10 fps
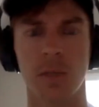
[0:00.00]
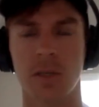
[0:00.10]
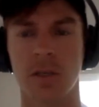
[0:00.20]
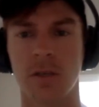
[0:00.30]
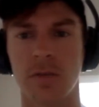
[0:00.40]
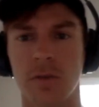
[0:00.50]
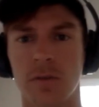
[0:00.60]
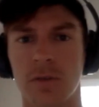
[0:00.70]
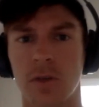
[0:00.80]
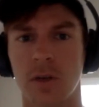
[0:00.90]
mentioned you've you've
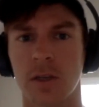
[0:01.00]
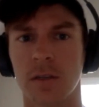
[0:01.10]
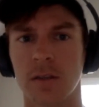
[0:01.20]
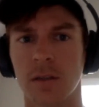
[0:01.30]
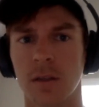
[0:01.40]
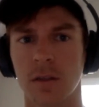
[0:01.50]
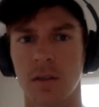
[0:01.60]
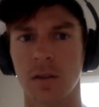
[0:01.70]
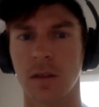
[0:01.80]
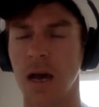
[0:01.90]
started
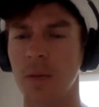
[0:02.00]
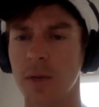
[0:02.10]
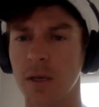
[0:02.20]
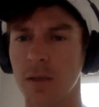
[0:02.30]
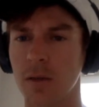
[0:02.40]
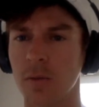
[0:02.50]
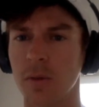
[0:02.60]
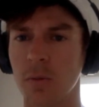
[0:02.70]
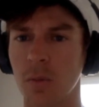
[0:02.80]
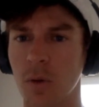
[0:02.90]
lobbing a little
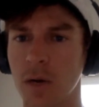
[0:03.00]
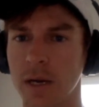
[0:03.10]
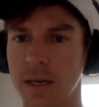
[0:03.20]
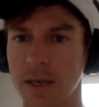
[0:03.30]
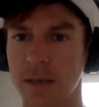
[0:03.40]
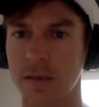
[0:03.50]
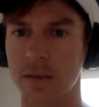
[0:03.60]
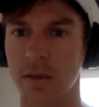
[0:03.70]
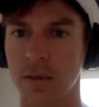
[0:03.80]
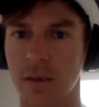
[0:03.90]
bit more i
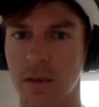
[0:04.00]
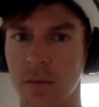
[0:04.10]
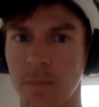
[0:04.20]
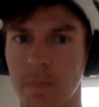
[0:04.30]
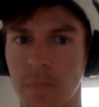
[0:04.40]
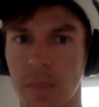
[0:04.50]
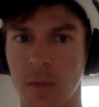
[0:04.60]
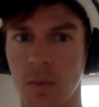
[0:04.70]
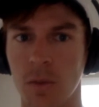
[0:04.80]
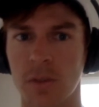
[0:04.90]
guess um, mm-hmm.
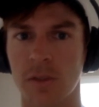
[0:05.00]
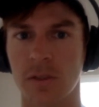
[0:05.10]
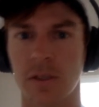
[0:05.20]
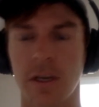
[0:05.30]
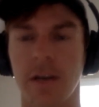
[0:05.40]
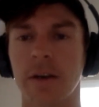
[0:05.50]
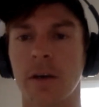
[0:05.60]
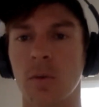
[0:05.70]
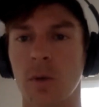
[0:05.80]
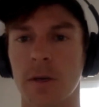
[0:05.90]
what's a
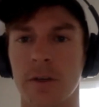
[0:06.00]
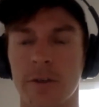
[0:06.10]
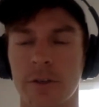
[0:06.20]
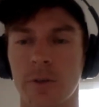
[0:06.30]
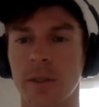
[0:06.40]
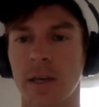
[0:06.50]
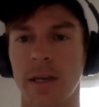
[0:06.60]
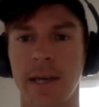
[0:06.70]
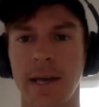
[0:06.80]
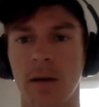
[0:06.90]
scenario where you're doing that
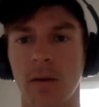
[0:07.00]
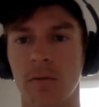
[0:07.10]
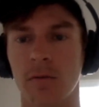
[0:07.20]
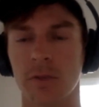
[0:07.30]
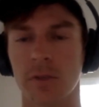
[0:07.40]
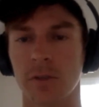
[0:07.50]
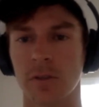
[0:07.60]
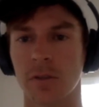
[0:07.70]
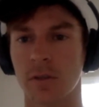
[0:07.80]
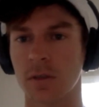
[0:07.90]
now
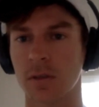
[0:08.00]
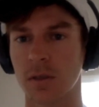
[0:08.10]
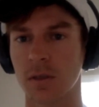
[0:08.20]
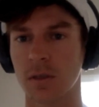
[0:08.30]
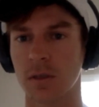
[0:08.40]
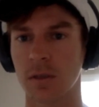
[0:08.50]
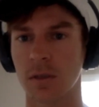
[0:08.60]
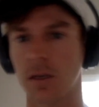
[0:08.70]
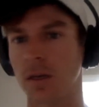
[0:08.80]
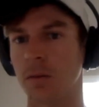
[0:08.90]
versus
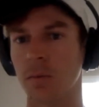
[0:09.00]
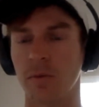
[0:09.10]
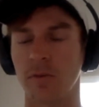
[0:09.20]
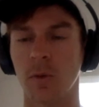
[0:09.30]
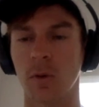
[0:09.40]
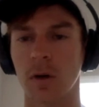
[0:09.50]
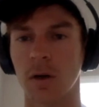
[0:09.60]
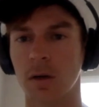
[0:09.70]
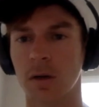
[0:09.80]
uh, before